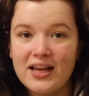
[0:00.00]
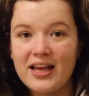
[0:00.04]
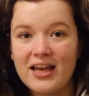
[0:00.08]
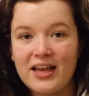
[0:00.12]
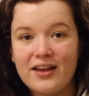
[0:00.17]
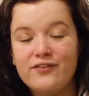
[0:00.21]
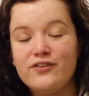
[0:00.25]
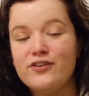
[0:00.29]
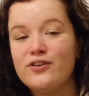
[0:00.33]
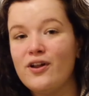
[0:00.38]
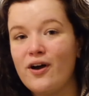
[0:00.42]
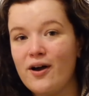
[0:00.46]

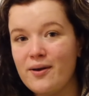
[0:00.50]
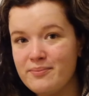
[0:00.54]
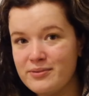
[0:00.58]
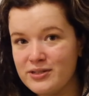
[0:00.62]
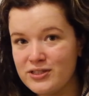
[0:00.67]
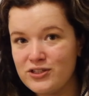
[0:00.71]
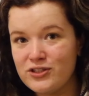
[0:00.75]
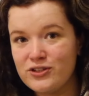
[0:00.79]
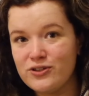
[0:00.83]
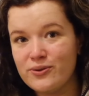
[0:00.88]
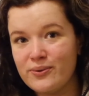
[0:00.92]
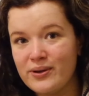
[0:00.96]
If you'd like me
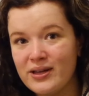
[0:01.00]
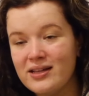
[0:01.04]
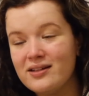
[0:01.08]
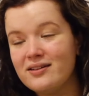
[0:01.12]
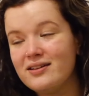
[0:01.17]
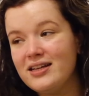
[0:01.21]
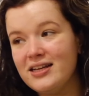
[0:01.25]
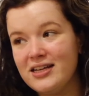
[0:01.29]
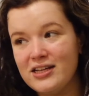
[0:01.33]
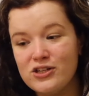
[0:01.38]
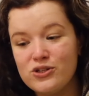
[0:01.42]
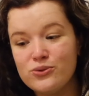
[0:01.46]
to do it
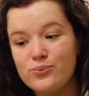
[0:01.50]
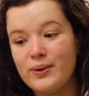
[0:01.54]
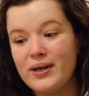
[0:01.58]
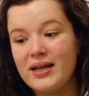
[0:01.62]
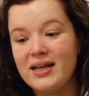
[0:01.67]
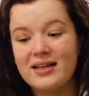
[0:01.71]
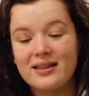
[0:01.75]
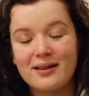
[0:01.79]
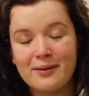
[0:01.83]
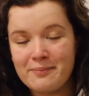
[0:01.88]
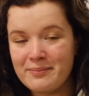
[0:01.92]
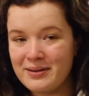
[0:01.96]
each
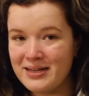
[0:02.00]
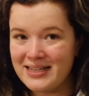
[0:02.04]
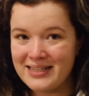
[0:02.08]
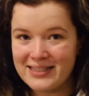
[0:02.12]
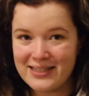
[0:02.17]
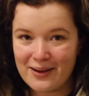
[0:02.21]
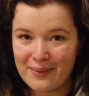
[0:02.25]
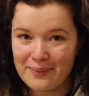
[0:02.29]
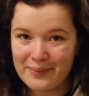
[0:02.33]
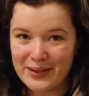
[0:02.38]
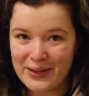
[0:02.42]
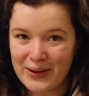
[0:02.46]
week, then please
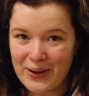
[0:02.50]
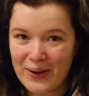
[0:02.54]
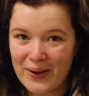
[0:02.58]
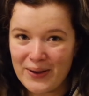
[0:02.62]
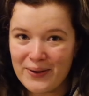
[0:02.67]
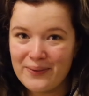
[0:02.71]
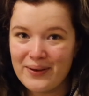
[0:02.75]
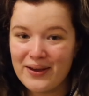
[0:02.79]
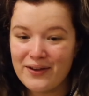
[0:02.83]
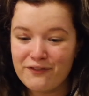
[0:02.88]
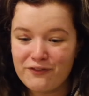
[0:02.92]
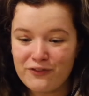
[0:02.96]
let me
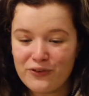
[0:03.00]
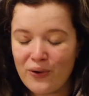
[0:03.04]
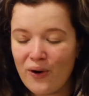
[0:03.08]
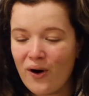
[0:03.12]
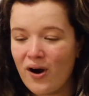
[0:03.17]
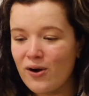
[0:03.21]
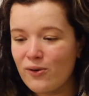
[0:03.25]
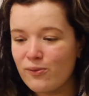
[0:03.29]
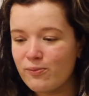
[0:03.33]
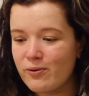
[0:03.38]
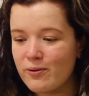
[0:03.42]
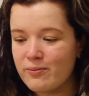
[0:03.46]
know. If not,
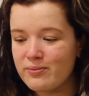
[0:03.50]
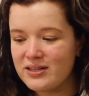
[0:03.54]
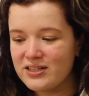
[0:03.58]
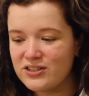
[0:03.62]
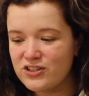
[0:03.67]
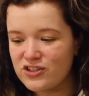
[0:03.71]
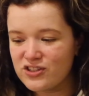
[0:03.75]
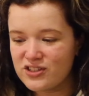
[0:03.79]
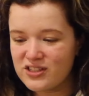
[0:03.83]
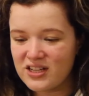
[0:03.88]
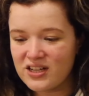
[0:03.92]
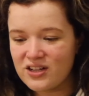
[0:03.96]
I'll probably
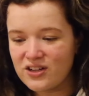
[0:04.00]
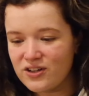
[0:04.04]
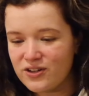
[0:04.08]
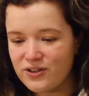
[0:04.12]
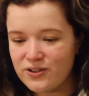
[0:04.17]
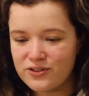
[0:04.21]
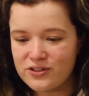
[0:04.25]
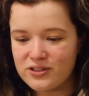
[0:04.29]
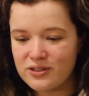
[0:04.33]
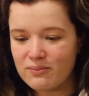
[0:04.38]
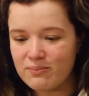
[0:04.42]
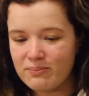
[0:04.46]
just
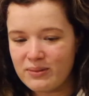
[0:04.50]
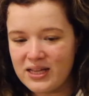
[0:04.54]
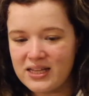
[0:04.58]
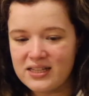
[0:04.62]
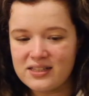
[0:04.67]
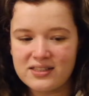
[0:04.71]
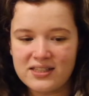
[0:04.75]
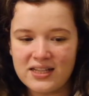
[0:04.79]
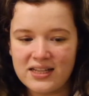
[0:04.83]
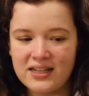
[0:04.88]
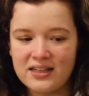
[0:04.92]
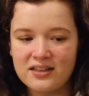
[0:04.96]
include some
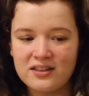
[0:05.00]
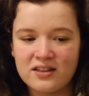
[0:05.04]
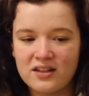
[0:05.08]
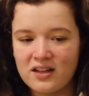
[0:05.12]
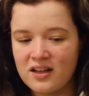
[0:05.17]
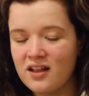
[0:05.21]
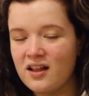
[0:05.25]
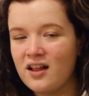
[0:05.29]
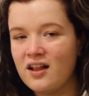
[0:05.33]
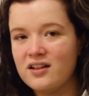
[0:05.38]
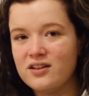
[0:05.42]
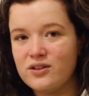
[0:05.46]
bits in
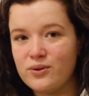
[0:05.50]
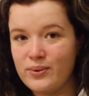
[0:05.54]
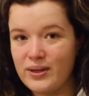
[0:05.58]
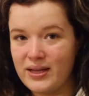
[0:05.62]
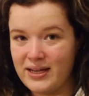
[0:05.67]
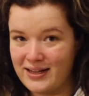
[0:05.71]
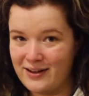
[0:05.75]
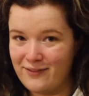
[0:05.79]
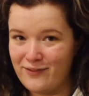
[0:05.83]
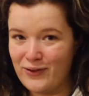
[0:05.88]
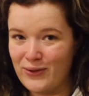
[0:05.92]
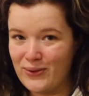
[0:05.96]
the
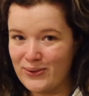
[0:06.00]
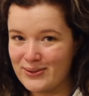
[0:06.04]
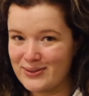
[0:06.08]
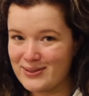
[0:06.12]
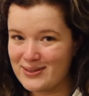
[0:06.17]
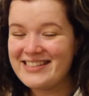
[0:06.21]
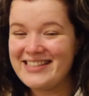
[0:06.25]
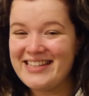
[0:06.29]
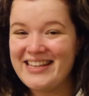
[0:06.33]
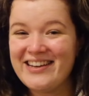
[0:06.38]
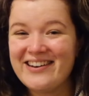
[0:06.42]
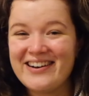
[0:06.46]
weekly
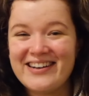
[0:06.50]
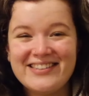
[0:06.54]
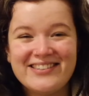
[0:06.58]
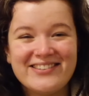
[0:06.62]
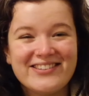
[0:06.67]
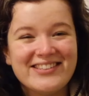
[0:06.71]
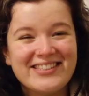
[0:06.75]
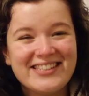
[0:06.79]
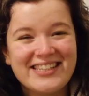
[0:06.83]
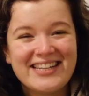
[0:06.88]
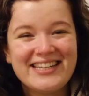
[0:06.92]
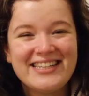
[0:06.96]
vlog. See you guys
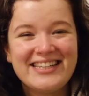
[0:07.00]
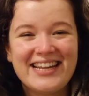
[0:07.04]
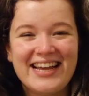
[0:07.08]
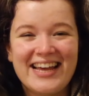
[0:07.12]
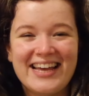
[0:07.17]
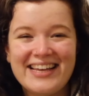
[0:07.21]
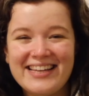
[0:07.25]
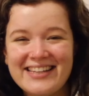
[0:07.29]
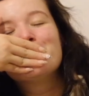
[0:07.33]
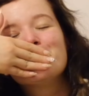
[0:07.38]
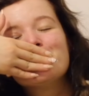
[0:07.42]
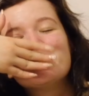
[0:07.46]
on
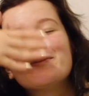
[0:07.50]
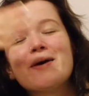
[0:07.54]
Sunday.